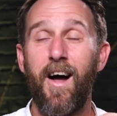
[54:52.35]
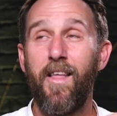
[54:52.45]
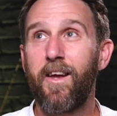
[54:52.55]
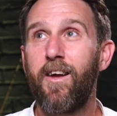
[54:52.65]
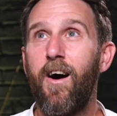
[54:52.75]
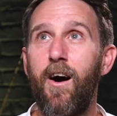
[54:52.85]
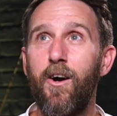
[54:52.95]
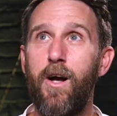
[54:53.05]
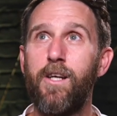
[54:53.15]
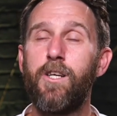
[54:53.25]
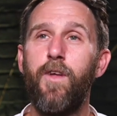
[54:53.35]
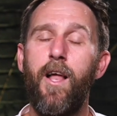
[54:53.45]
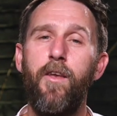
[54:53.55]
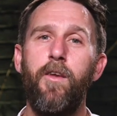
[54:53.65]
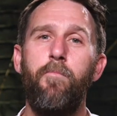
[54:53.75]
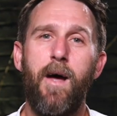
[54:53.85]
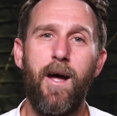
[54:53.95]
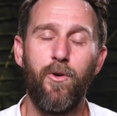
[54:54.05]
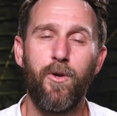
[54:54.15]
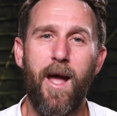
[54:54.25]
and had a car crash of a London
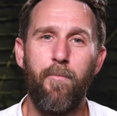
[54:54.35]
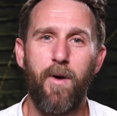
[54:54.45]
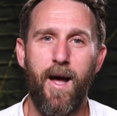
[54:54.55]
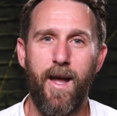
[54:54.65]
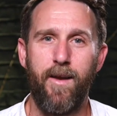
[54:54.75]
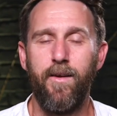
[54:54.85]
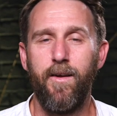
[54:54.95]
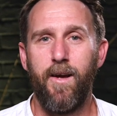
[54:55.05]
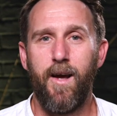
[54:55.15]
mayoral campaign